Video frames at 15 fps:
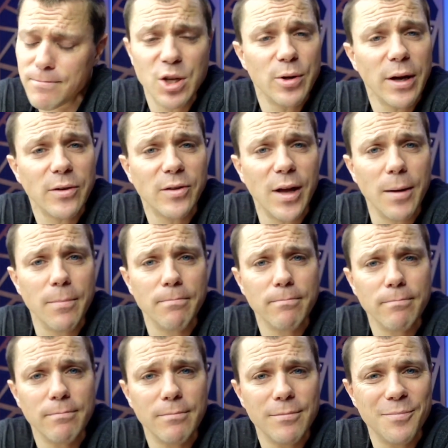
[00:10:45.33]
Till next time,
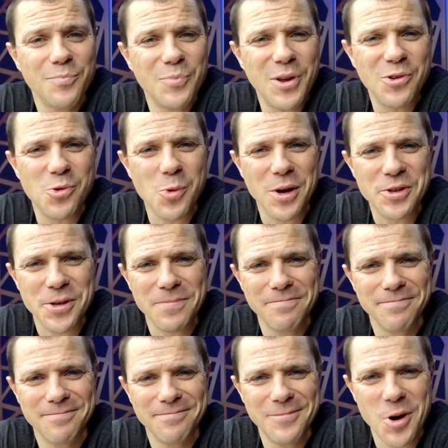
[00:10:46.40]
thanks for watching.
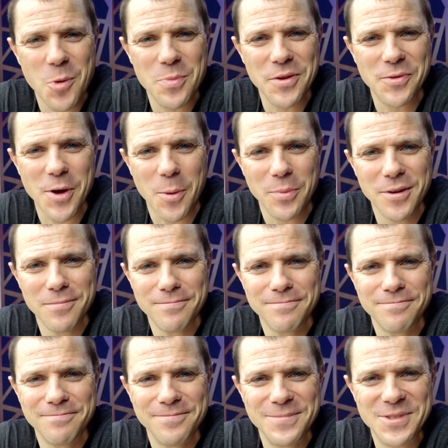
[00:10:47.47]
Hope this helped.
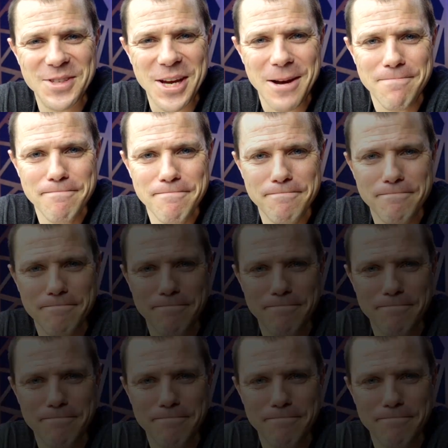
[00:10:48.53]
See ya.